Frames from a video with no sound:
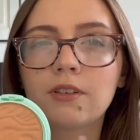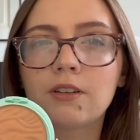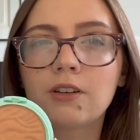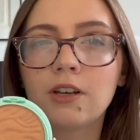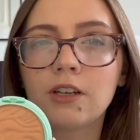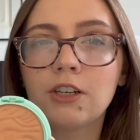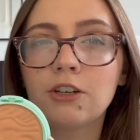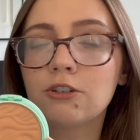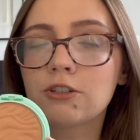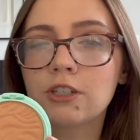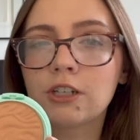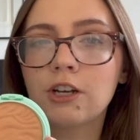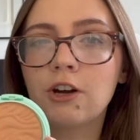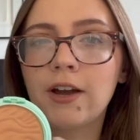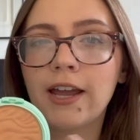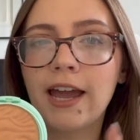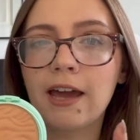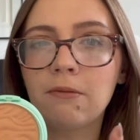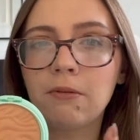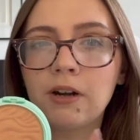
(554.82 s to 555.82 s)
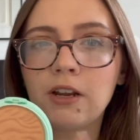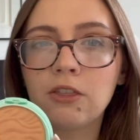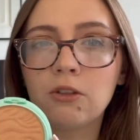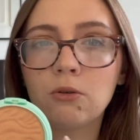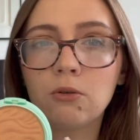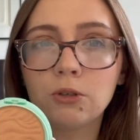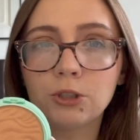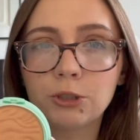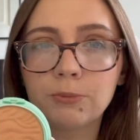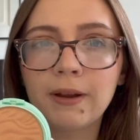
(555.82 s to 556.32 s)
years ago, I had one in the
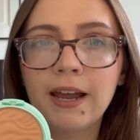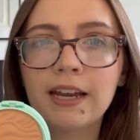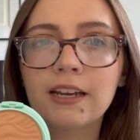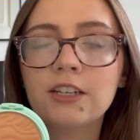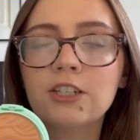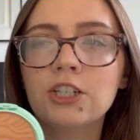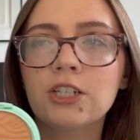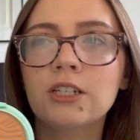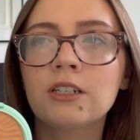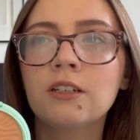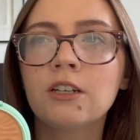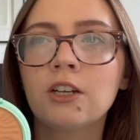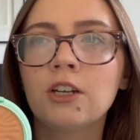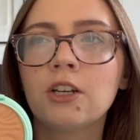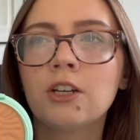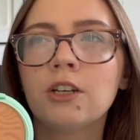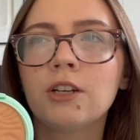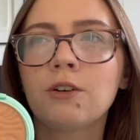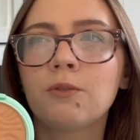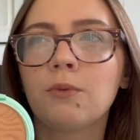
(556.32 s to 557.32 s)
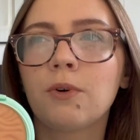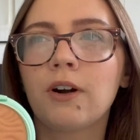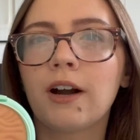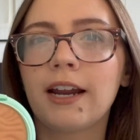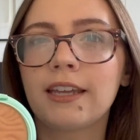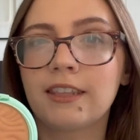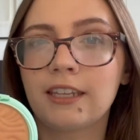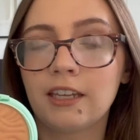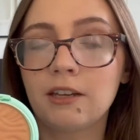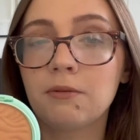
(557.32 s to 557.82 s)
older packaging where
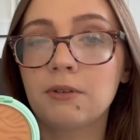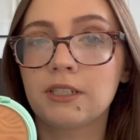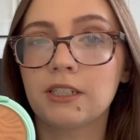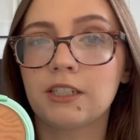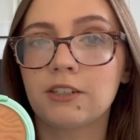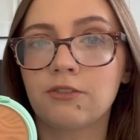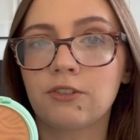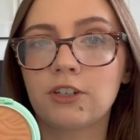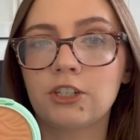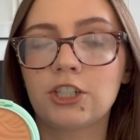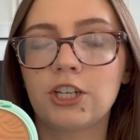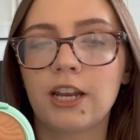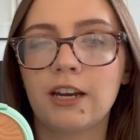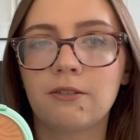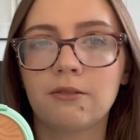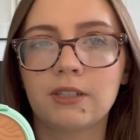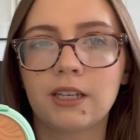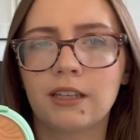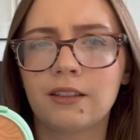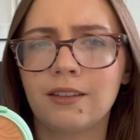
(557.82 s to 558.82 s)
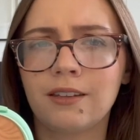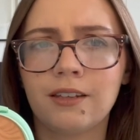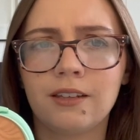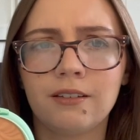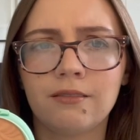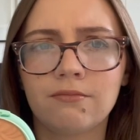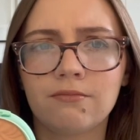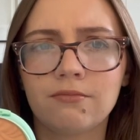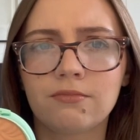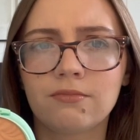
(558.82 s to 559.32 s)
I think it was a different shade. It was like
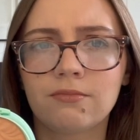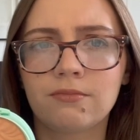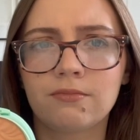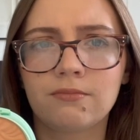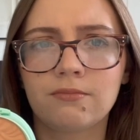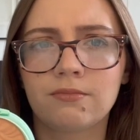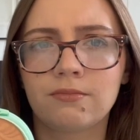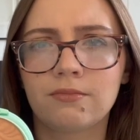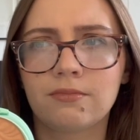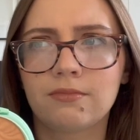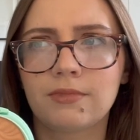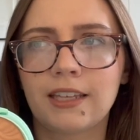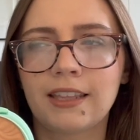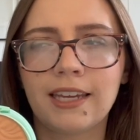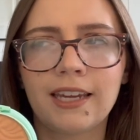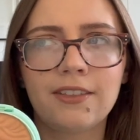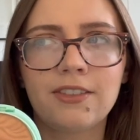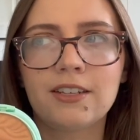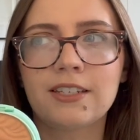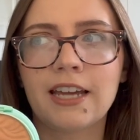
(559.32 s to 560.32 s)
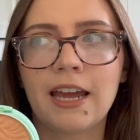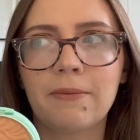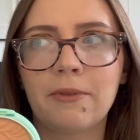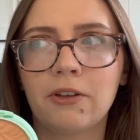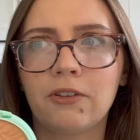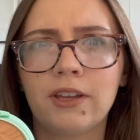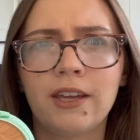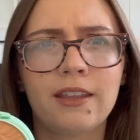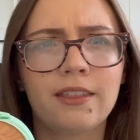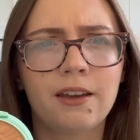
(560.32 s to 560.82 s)
the, I think at the time they
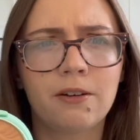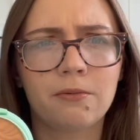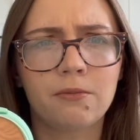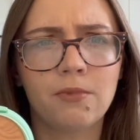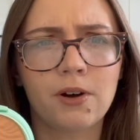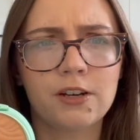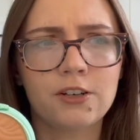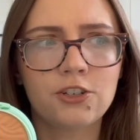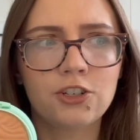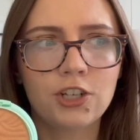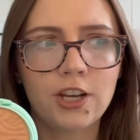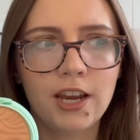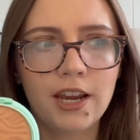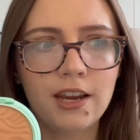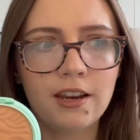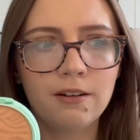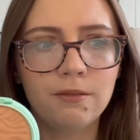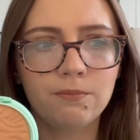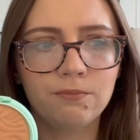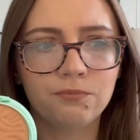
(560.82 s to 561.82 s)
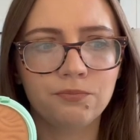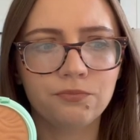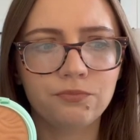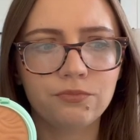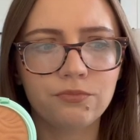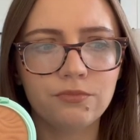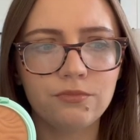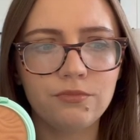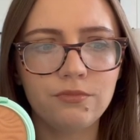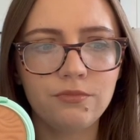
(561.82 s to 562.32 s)
only had that one shade,
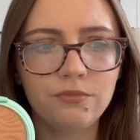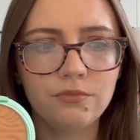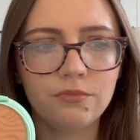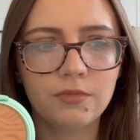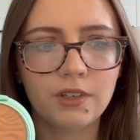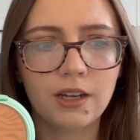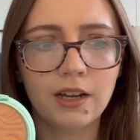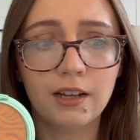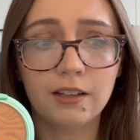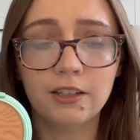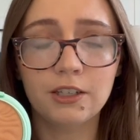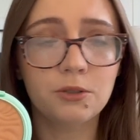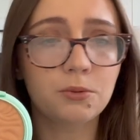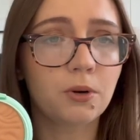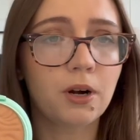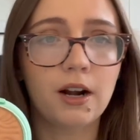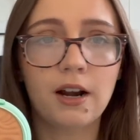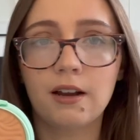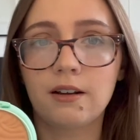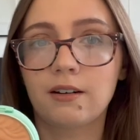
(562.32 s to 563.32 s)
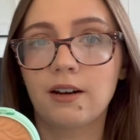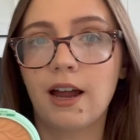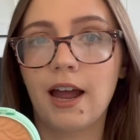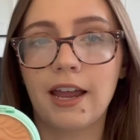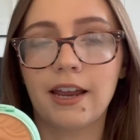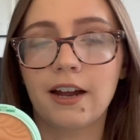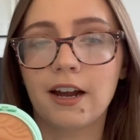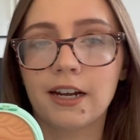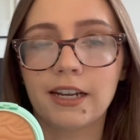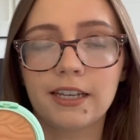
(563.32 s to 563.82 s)
at least where
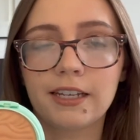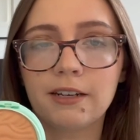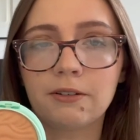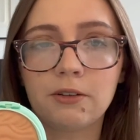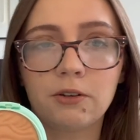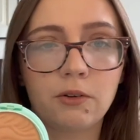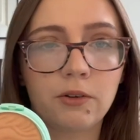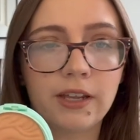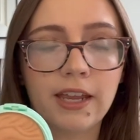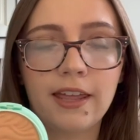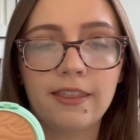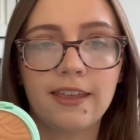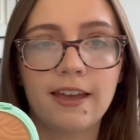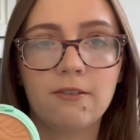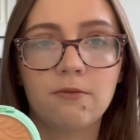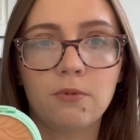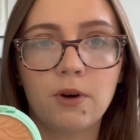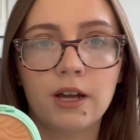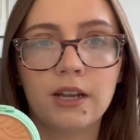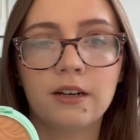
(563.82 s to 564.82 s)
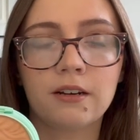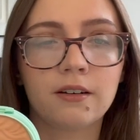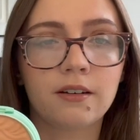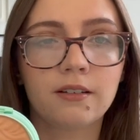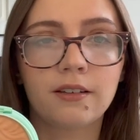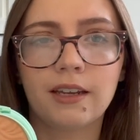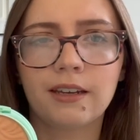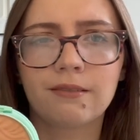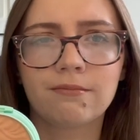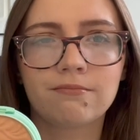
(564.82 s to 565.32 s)
I got it. It only had that one,
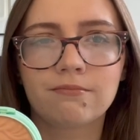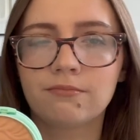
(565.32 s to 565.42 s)
like,